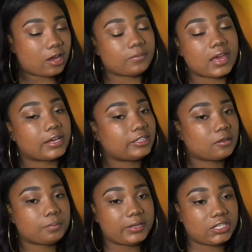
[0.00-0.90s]
I'm not going
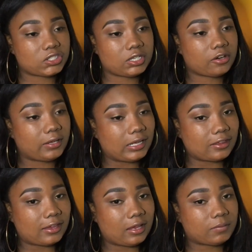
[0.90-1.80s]
to bleach it or
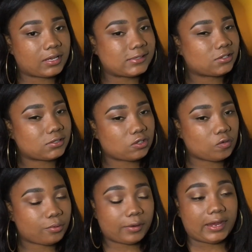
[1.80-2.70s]
anything because there's
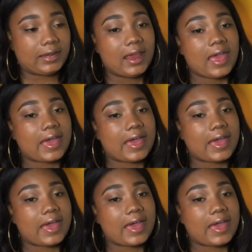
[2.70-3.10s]
no point.